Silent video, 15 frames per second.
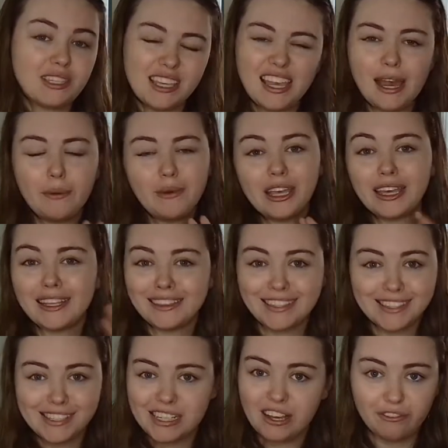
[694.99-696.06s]
Yeah, we get the
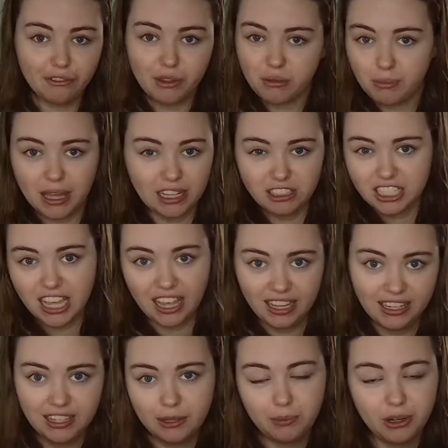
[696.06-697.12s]
stuff with Beltane in
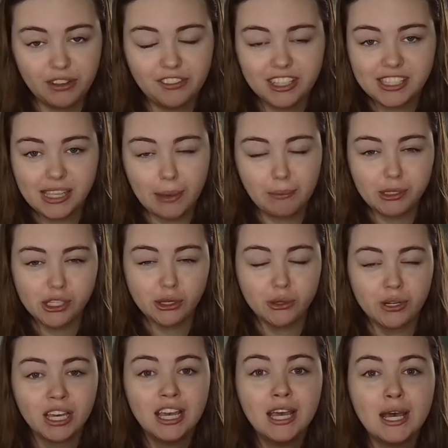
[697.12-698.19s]
the previous episode,
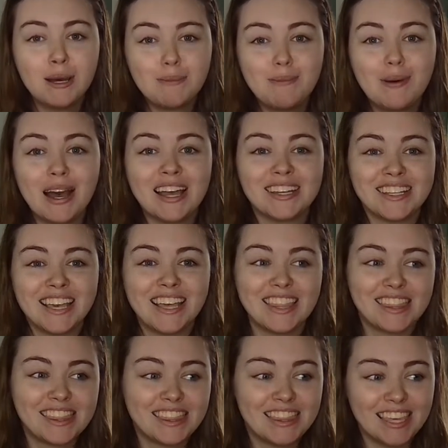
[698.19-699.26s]
but
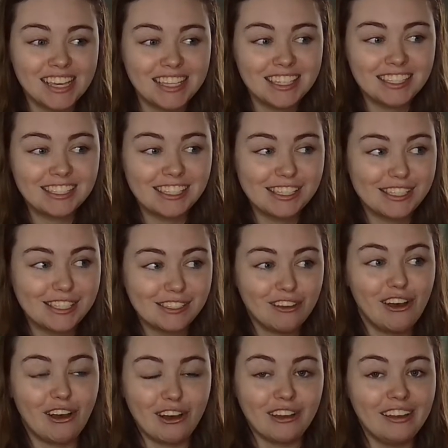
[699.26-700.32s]
this
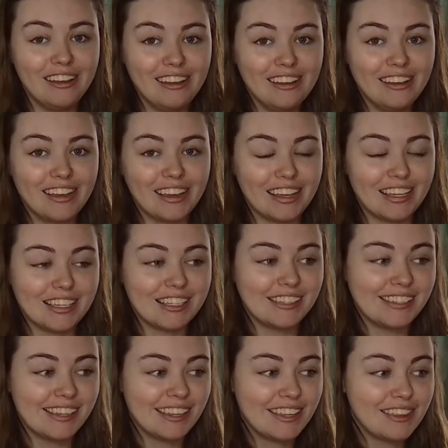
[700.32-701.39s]
song is
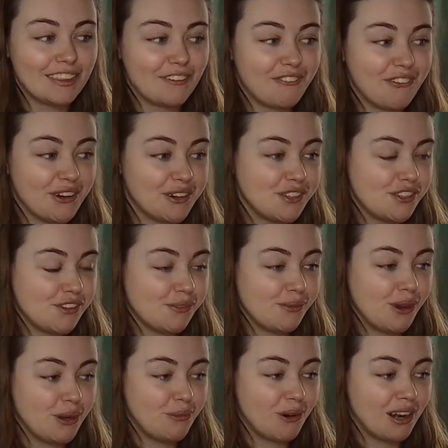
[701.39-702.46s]
the first
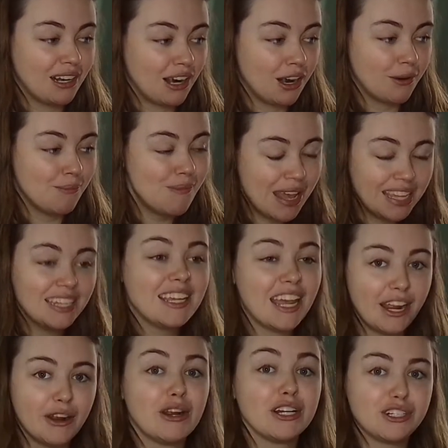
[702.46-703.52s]
one where our main
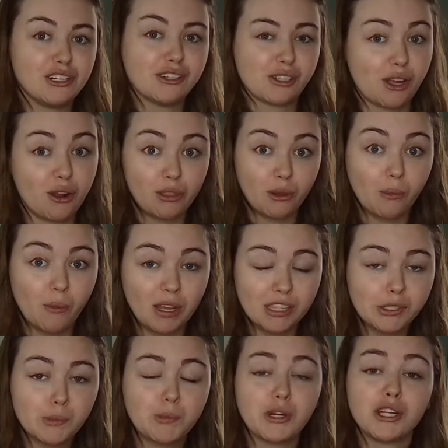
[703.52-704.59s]
characters are the ones
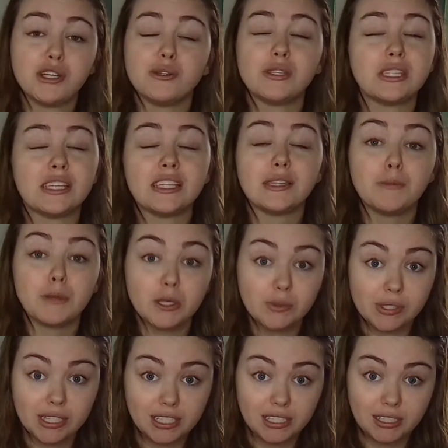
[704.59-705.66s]
producing the
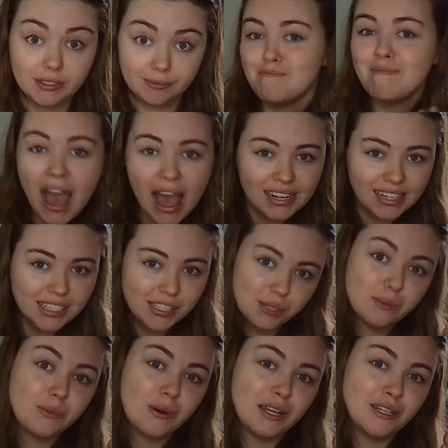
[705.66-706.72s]
music. Matt is the
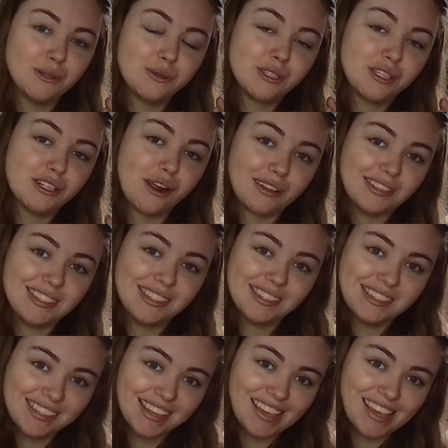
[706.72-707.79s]
one who starts
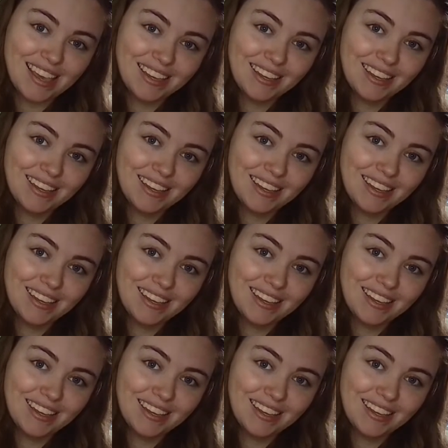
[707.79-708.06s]
singing.